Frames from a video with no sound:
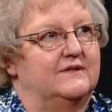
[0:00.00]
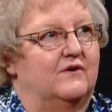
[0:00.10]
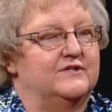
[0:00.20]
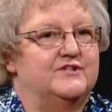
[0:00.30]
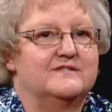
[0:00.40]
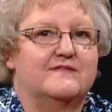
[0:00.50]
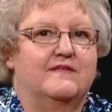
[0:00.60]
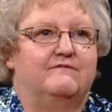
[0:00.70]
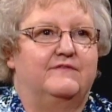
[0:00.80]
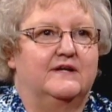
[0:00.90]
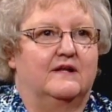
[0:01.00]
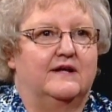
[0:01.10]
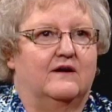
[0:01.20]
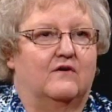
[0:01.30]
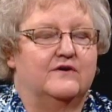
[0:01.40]
Or just the
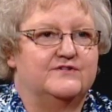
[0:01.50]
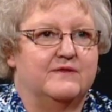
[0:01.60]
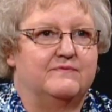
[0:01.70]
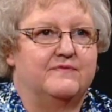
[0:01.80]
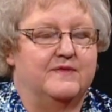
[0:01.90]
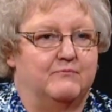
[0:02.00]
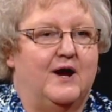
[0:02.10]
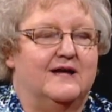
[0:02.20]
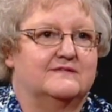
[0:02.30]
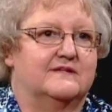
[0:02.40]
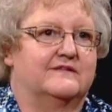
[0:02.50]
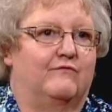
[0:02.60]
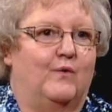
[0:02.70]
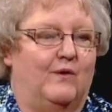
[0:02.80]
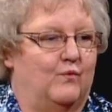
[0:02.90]
feeling, or just the process of
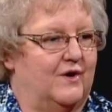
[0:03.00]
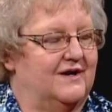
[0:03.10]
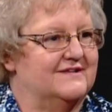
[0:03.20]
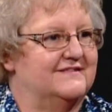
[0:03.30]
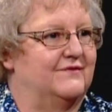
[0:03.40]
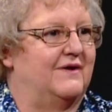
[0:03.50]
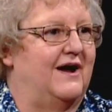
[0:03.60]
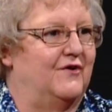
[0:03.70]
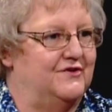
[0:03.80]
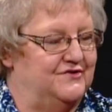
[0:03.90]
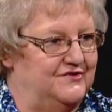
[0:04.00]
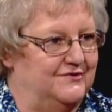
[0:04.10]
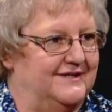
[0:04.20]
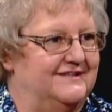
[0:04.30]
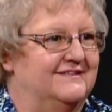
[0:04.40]
what works and how you do
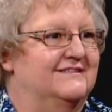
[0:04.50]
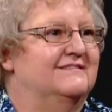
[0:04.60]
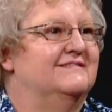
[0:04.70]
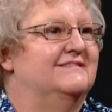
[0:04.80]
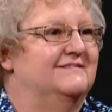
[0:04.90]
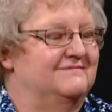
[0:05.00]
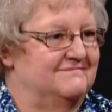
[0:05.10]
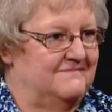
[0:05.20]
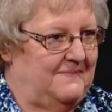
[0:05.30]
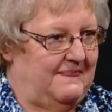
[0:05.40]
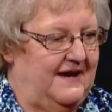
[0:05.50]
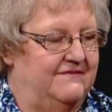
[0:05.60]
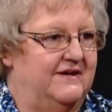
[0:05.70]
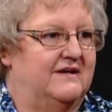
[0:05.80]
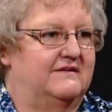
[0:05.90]
mm. it. I've
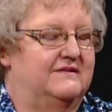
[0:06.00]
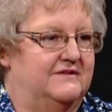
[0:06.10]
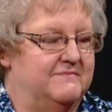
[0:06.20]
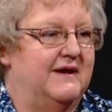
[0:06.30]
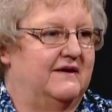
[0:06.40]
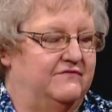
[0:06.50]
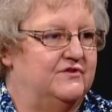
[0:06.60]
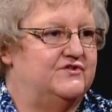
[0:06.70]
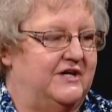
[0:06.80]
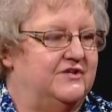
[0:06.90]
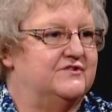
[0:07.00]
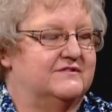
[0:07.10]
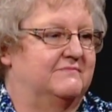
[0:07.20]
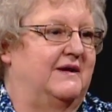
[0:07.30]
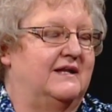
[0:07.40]
had to make a few changes
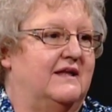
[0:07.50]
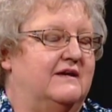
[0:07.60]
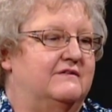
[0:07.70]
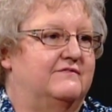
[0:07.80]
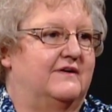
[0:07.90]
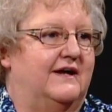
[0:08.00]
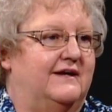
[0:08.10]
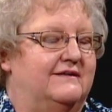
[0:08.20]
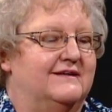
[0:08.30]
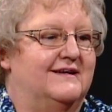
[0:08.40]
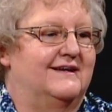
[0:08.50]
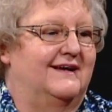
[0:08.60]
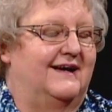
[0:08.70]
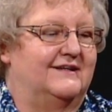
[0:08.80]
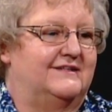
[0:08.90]
in my life. I
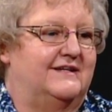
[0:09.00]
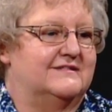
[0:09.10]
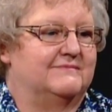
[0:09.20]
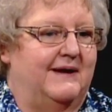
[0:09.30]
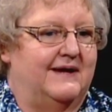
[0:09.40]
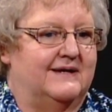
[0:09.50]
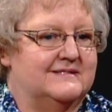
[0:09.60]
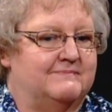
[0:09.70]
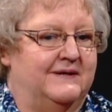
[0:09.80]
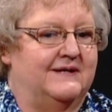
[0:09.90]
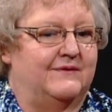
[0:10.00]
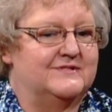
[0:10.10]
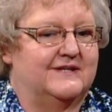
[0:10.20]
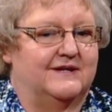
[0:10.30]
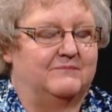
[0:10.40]
Teased my husband I was
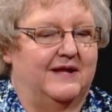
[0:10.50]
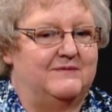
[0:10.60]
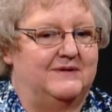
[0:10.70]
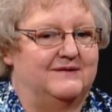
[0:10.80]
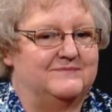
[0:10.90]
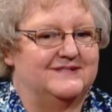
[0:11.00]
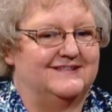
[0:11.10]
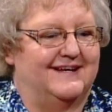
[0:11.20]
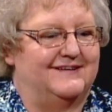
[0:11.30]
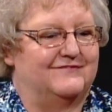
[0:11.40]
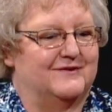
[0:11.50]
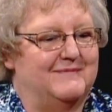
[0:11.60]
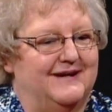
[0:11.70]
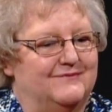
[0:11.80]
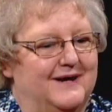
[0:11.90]
going to blame him tonight for
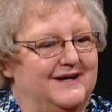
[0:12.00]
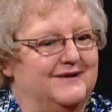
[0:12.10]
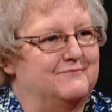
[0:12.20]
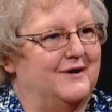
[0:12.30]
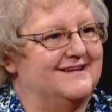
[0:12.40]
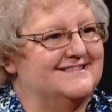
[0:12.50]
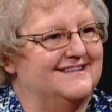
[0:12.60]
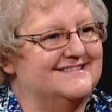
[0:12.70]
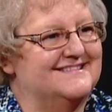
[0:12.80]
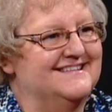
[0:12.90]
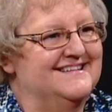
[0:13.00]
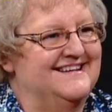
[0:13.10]
my writing process